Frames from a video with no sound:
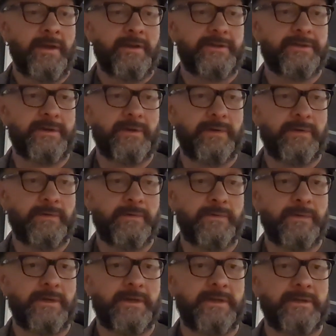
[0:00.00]

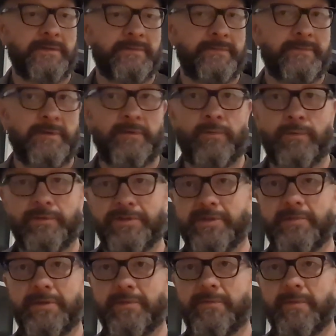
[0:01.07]
So, uh, or
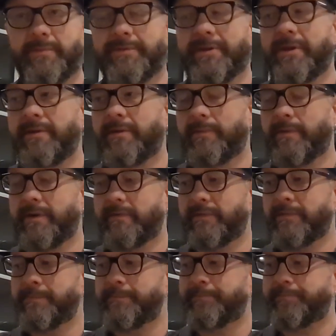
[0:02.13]
somebody'd rip it down or
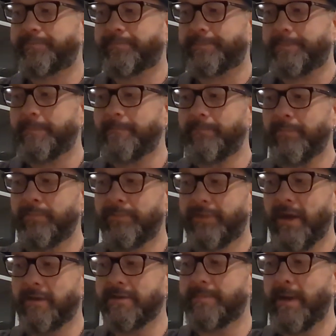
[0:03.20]
whatever.
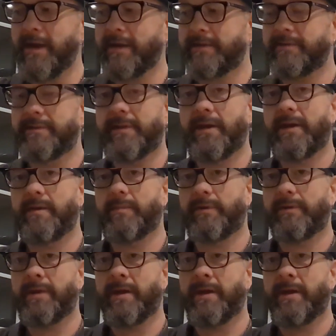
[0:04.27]
That was back in the day, but